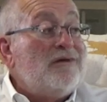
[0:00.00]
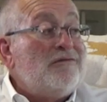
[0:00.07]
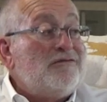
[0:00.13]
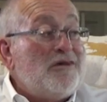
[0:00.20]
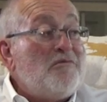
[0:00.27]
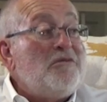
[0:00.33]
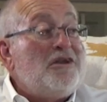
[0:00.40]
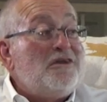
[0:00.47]
You
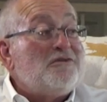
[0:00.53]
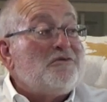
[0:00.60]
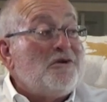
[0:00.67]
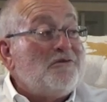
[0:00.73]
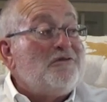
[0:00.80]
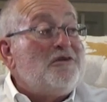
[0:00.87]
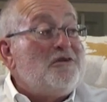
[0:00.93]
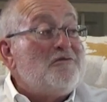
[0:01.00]
know, if somebody
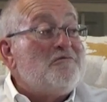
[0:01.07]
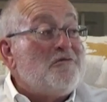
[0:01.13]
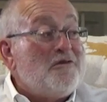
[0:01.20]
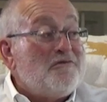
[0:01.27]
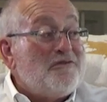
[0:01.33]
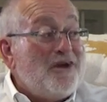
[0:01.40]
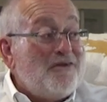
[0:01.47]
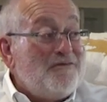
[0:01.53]
has worked for you
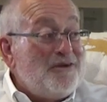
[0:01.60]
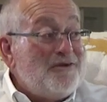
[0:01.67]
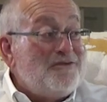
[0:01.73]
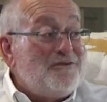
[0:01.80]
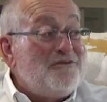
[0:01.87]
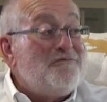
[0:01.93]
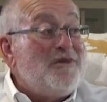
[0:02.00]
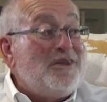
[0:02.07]
for more five
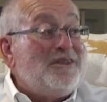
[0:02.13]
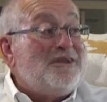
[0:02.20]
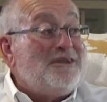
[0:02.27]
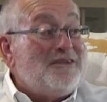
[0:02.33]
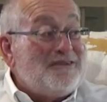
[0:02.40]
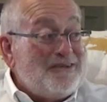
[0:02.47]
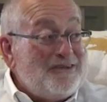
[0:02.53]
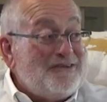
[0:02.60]
years, you've made
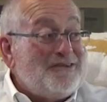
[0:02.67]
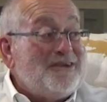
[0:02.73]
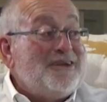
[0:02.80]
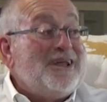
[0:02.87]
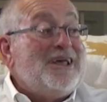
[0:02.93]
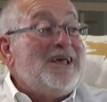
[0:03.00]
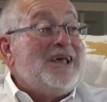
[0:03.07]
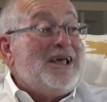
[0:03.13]
the
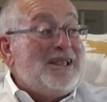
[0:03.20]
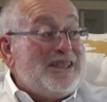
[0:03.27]
decision